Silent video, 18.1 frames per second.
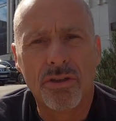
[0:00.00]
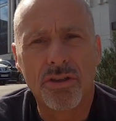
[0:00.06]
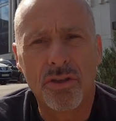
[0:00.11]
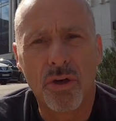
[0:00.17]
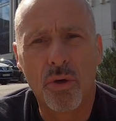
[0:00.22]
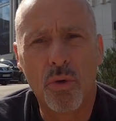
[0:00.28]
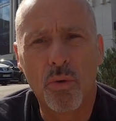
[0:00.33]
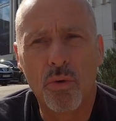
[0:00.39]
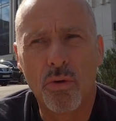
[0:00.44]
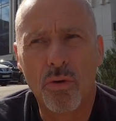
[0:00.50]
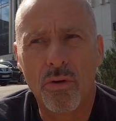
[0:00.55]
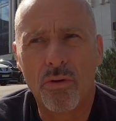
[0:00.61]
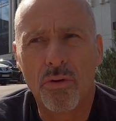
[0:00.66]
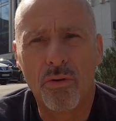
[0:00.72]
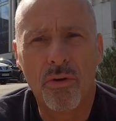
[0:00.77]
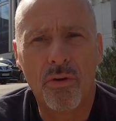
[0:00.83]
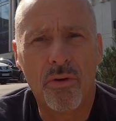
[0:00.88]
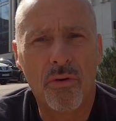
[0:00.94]
So
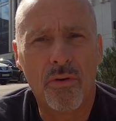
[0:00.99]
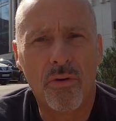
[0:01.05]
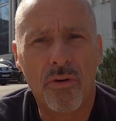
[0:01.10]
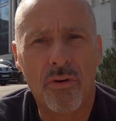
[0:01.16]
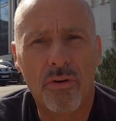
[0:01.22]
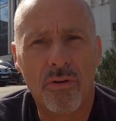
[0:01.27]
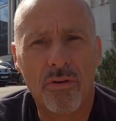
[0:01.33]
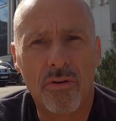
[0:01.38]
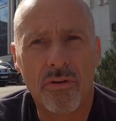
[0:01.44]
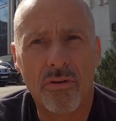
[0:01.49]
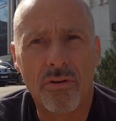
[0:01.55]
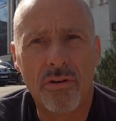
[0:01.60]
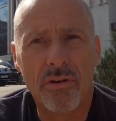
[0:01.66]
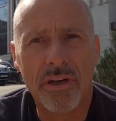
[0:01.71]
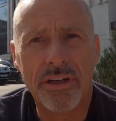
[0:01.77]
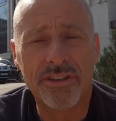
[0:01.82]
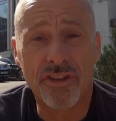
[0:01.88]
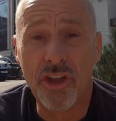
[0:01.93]

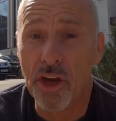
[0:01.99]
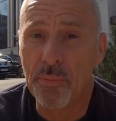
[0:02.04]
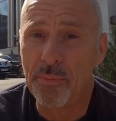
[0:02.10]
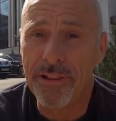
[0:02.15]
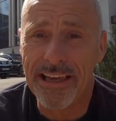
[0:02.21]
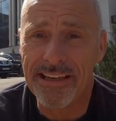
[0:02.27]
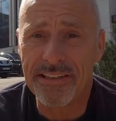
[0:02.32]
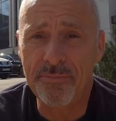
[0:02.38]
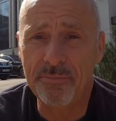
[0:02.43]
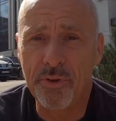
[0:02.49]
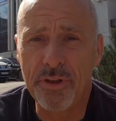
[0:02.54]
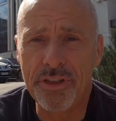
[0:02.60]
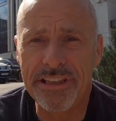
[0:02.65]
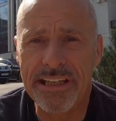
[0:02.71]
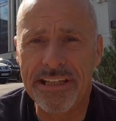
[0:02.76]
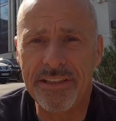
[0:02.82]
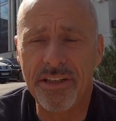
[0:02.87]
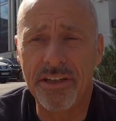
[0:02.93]
it's not a pleasant
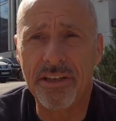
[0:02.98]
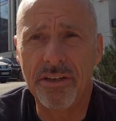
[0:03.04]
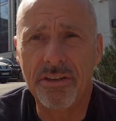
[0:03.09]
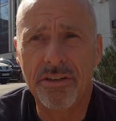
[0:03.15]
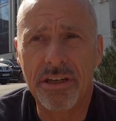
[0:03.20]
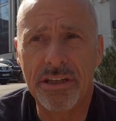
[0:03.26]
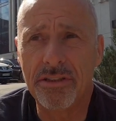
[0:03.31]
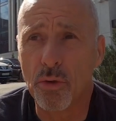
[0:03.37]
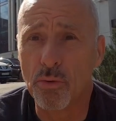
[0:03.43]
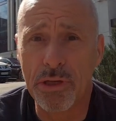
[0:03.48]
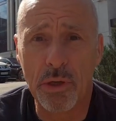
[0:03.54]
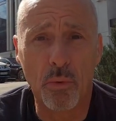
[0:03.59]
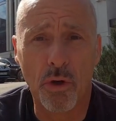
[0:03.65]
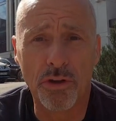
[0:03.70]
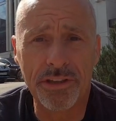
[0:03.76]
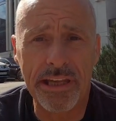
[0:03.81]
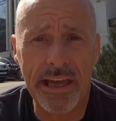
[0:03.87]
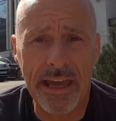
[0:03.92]
procedure. It's only
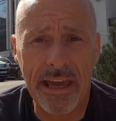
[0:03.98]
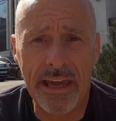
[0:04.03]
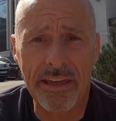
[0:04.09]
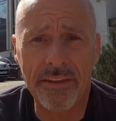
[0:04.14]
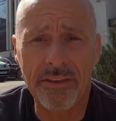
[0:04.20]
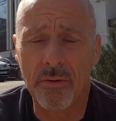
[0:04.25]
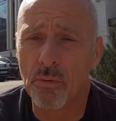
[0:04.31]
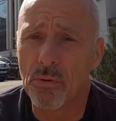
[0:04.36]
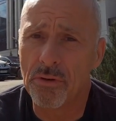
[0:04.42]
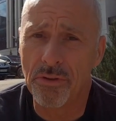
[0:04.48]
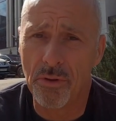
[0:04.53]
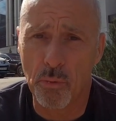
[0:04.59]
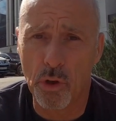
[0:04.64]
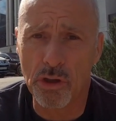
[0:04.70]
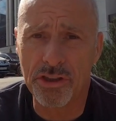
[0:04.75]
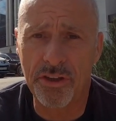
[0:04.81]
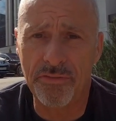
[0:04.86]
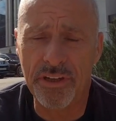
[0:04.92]
one day, the
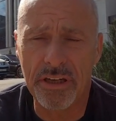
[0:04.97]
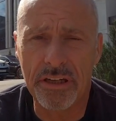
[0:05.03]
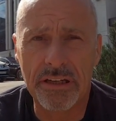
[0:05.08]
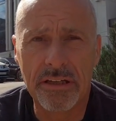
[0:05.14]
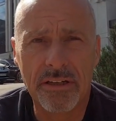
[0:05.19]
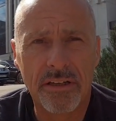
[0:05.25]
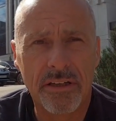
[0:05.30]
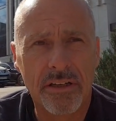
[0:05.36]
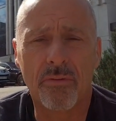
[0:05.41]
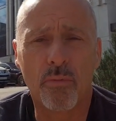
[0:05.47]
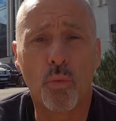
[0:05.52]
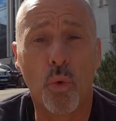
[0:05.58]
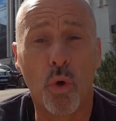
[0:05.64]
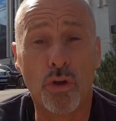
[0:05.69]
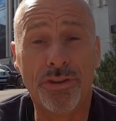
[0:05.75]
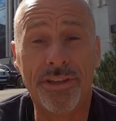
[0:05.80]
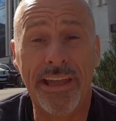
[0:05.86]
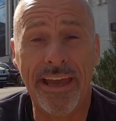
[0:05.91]
worst of it.
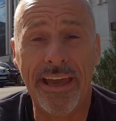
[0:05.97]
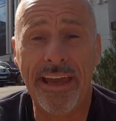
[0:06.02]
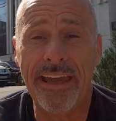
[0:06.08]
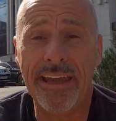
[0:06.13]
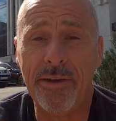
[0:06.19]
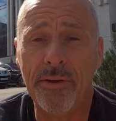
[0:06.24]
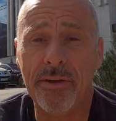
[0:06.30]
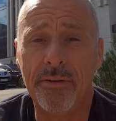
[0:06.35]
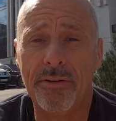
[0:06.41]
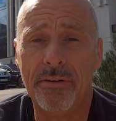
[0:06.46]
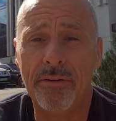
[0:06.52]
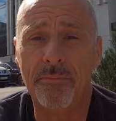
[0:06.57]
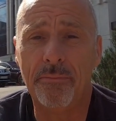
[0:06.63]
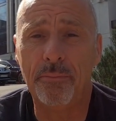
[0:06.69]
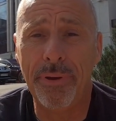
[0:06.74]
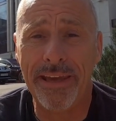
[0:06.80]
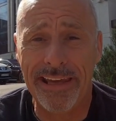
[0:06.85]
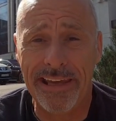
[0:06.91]
One day
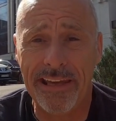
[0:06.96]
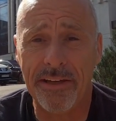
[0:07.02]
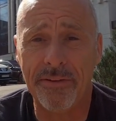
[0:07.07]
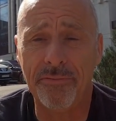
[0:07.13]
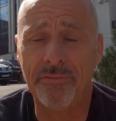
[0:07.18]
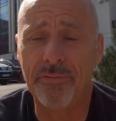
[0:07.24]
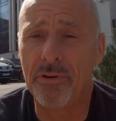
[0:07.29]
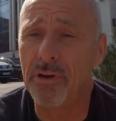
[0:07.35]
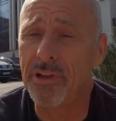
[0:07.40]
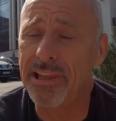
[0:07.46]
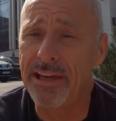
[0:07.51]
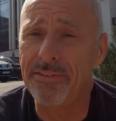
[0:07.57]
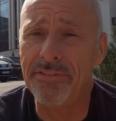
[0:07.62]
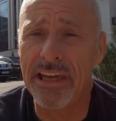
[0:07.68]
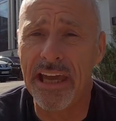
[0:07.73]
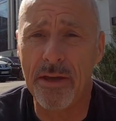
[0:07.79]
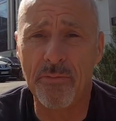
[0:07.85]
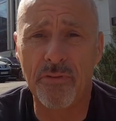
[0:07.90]
pain for a
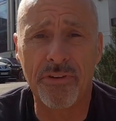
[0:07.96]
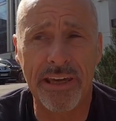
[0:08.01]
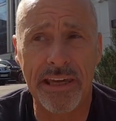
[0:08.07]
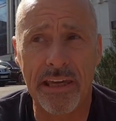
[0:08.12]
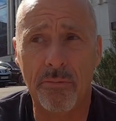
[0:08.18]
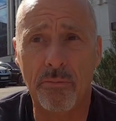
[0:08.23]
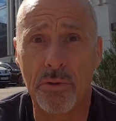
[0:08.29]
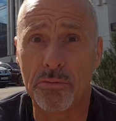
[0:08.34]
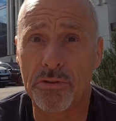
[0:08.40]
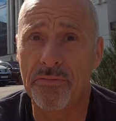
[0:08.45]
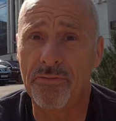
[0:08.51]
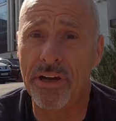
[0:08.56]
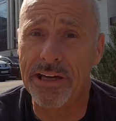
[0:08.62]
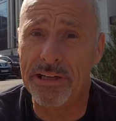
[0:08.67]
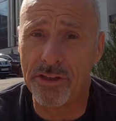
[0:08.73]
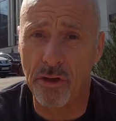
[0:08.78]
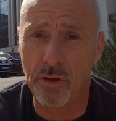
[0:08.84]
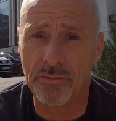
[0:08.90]
lifetime of gain, but it was a
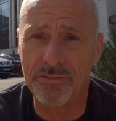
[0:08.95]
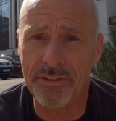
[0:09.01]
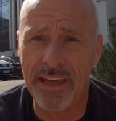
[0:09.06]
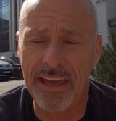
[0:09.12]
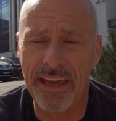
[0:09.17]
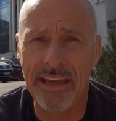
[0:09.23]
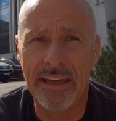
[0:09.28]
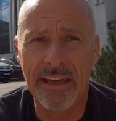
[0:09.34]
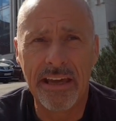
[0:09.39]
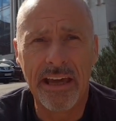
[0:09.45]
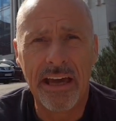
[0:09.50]
very tough day,